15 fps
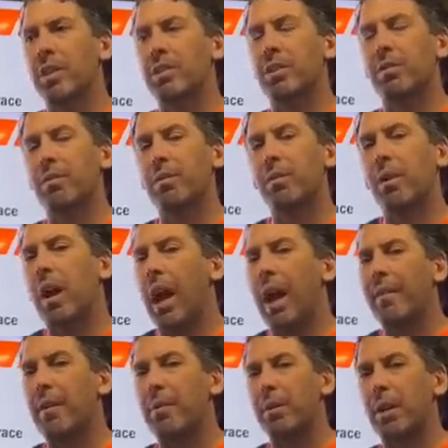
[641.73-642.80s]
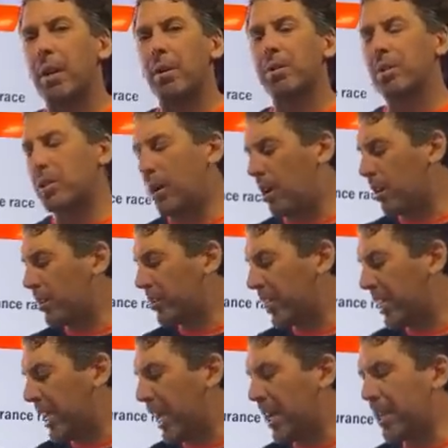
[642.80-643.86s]
So everyone goes as hard as
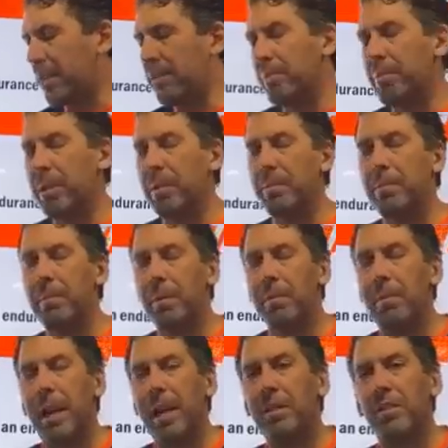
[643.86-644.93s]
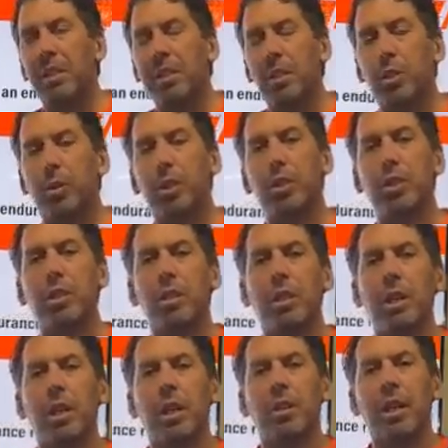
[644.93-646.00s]
they can, and you'd be amazed the attrition
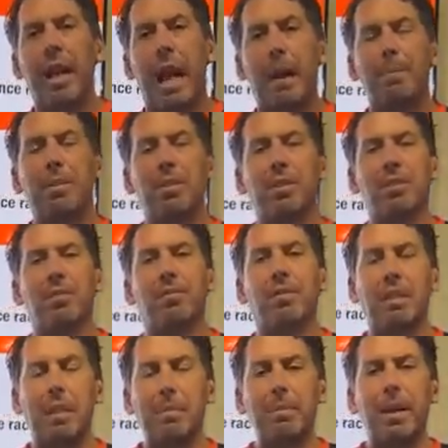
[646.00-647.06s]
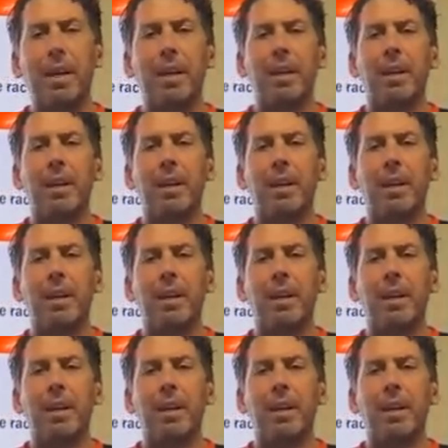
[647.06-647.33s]
that happens in Felipe